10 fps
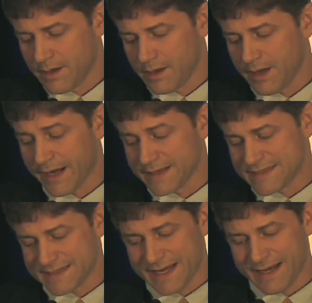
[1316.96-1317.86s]
Like I
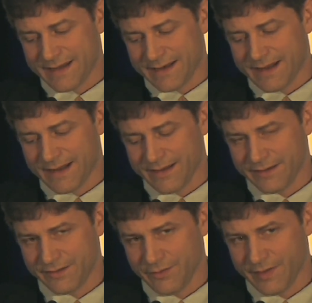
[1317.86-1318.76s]
said,
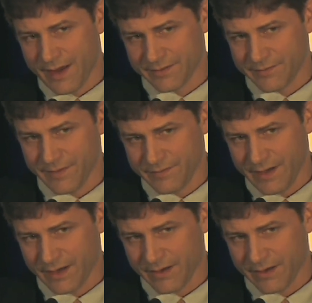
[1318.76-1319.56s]
the 2015